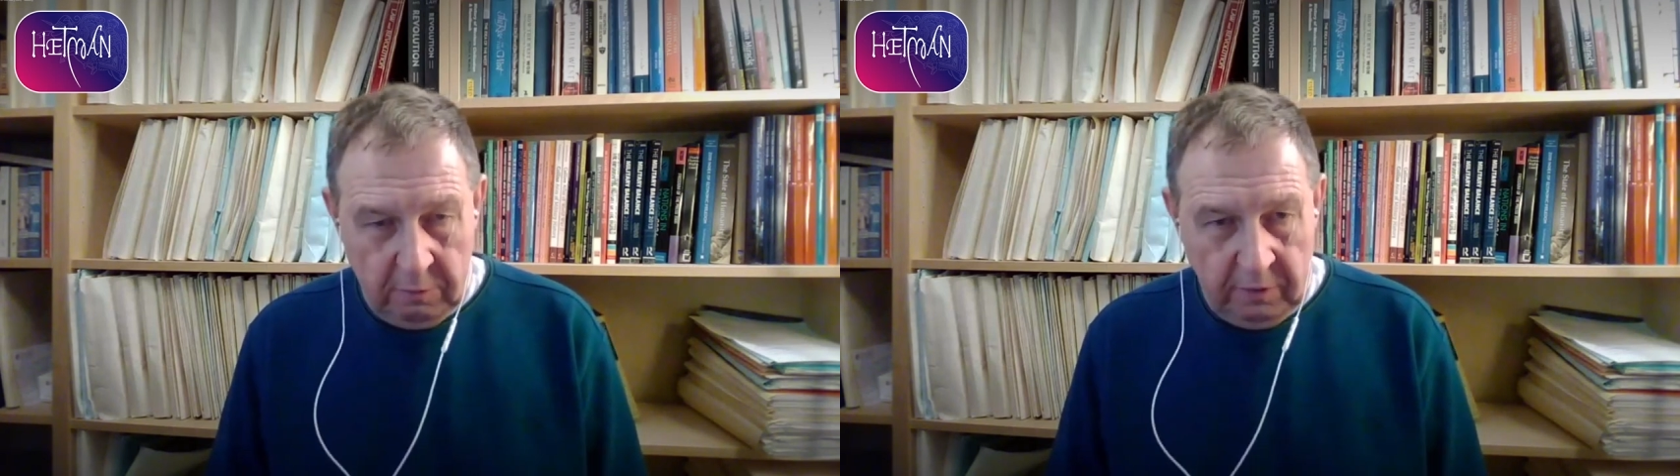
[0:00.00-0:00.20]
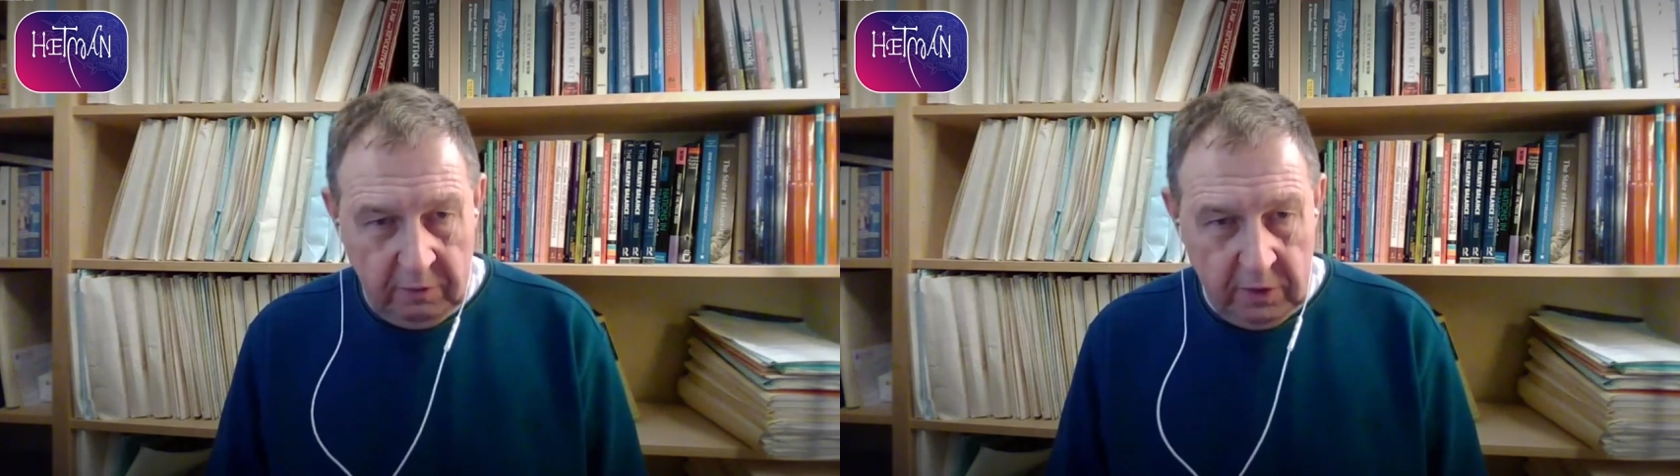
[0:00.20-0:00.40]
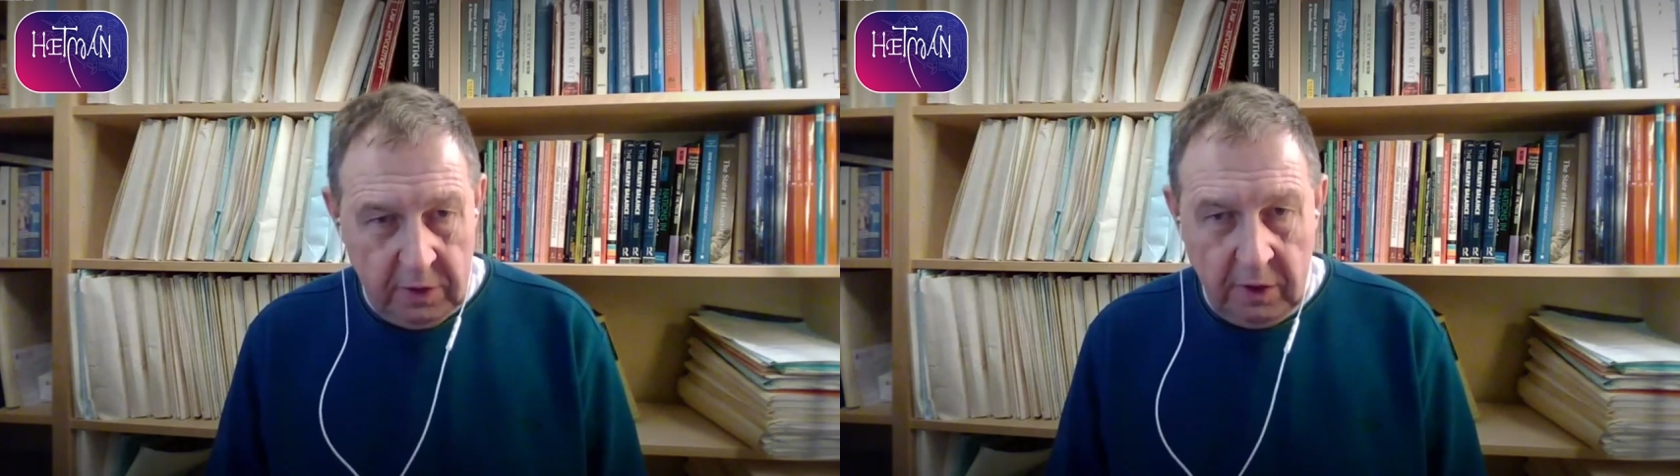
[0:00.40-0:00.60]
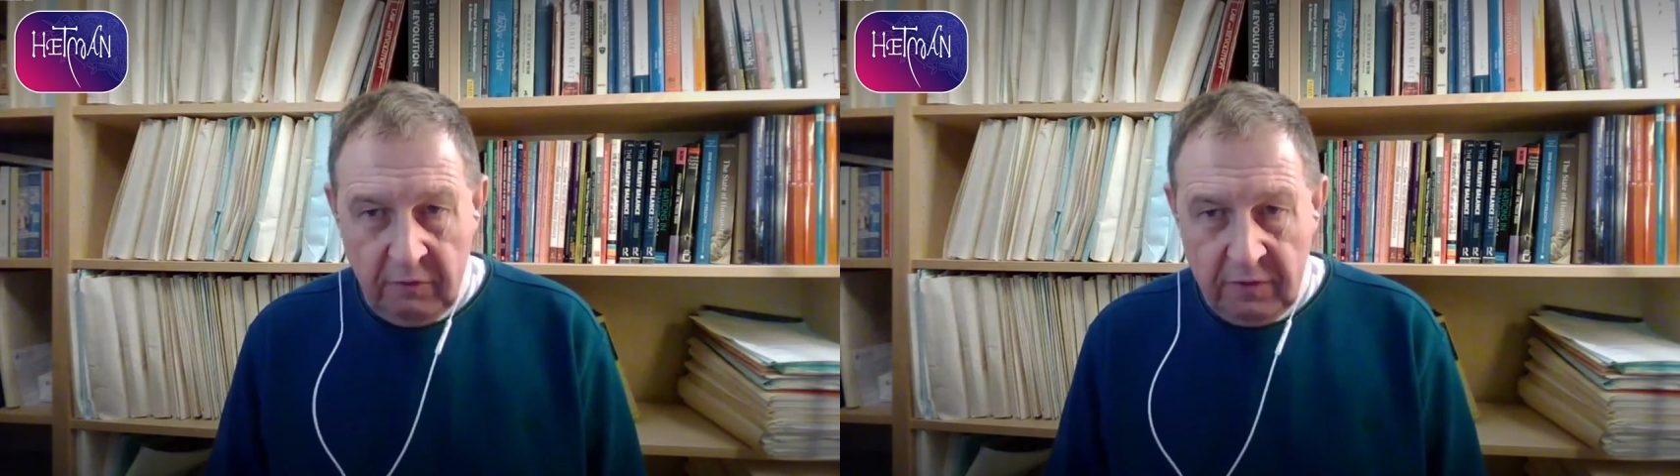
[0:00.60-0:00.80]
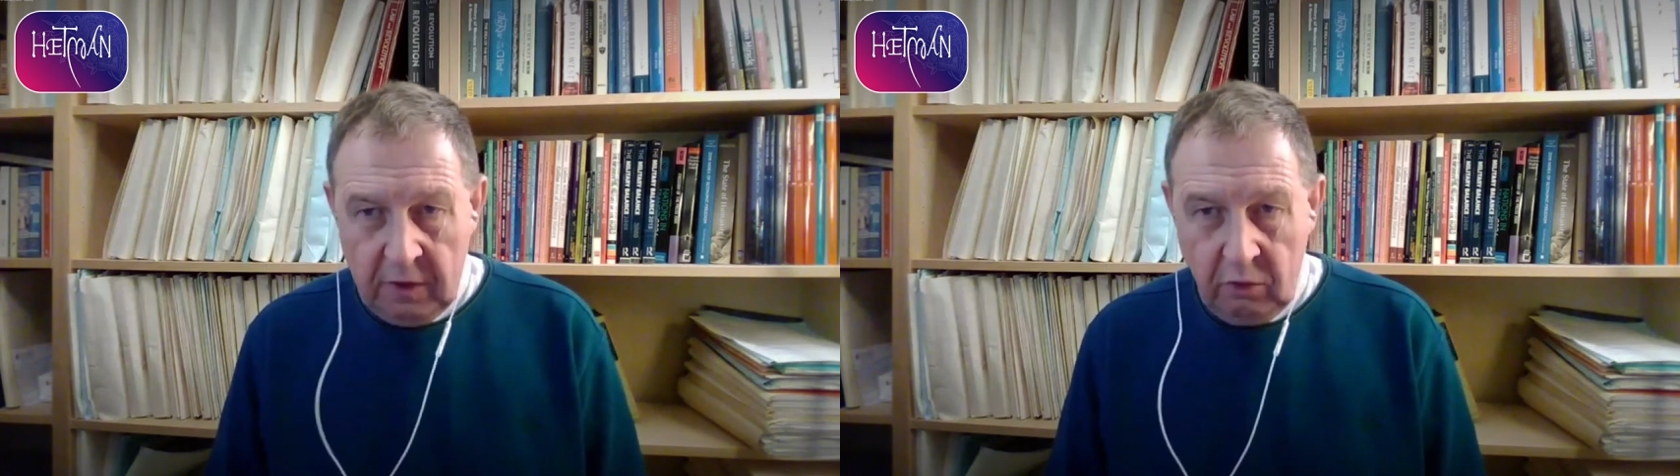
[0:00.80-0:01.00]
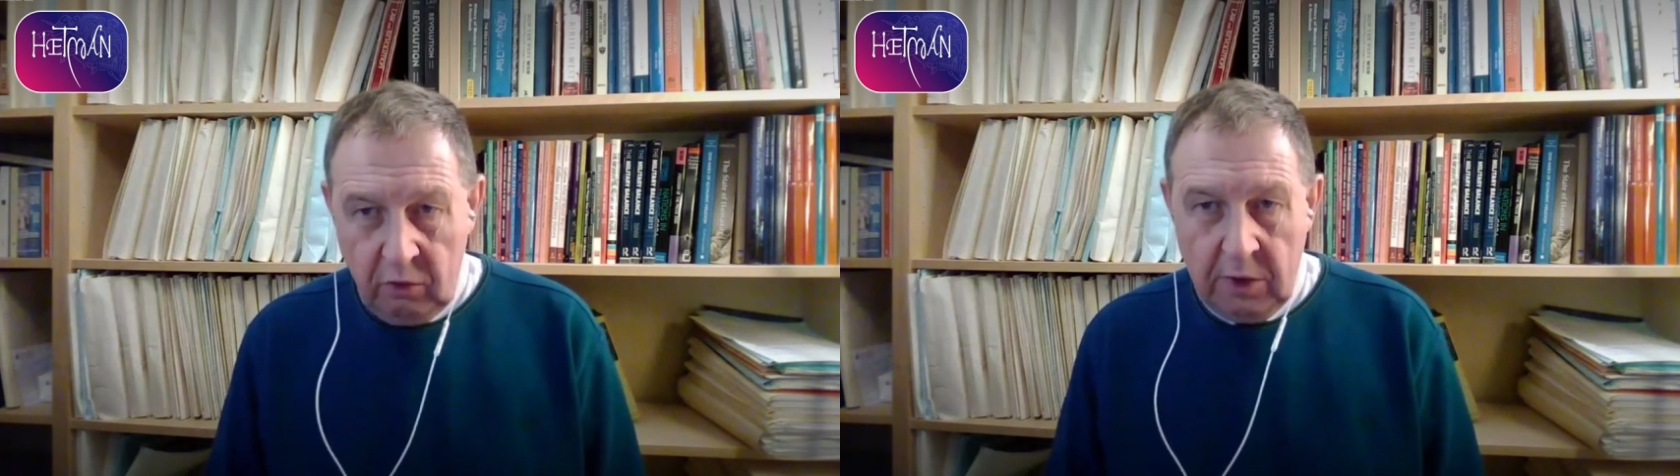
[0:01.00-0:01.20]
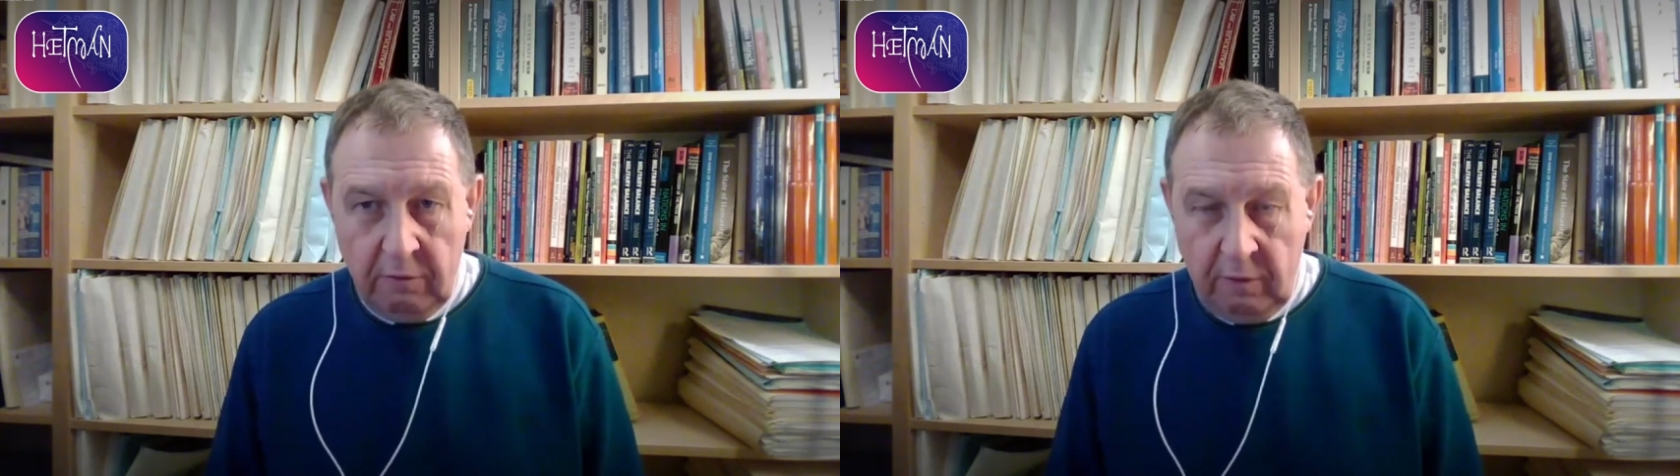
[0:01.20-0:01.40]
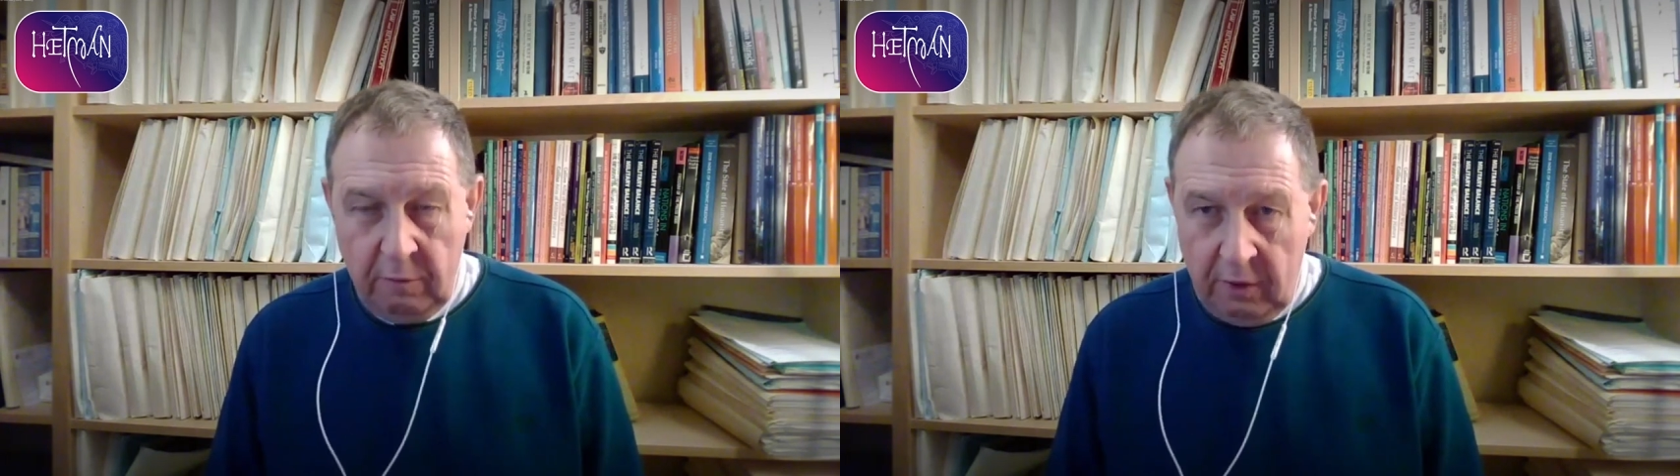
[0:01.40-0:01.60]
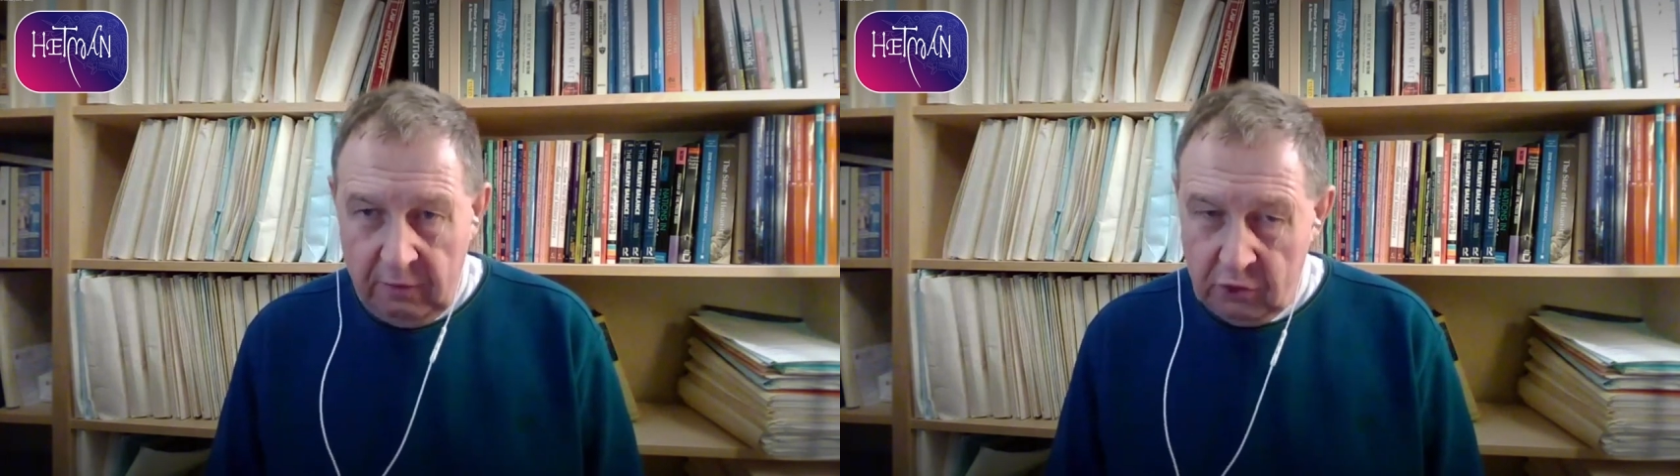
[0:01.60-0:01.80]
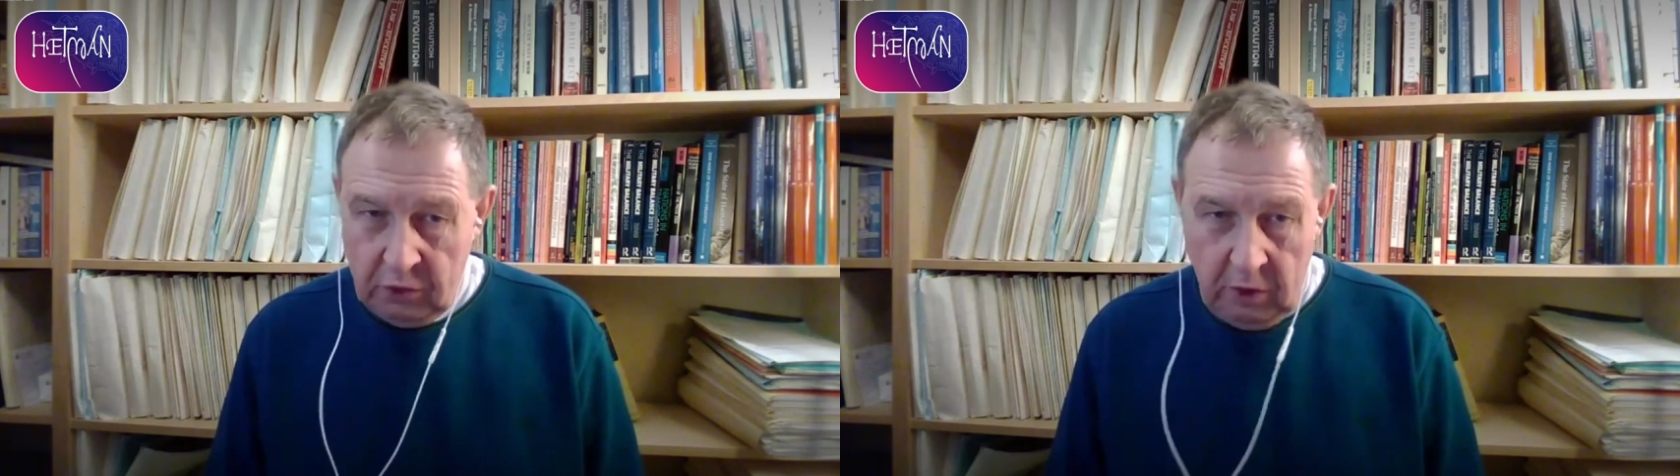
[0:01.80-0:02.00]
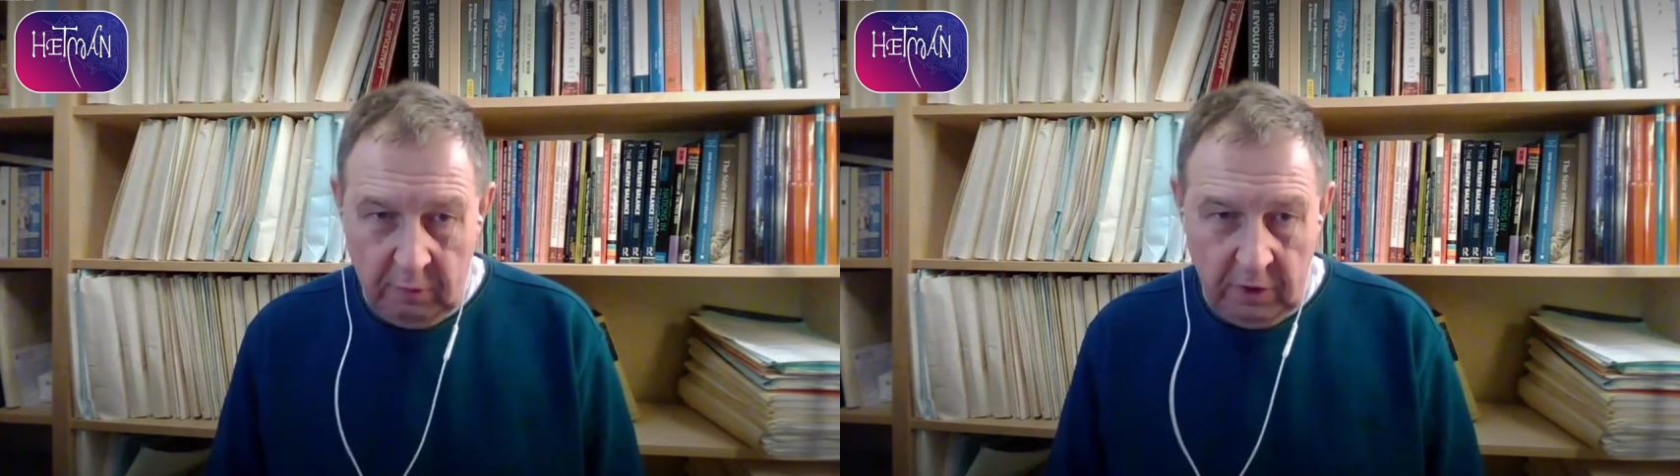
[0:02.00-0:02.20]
In a day or two, signed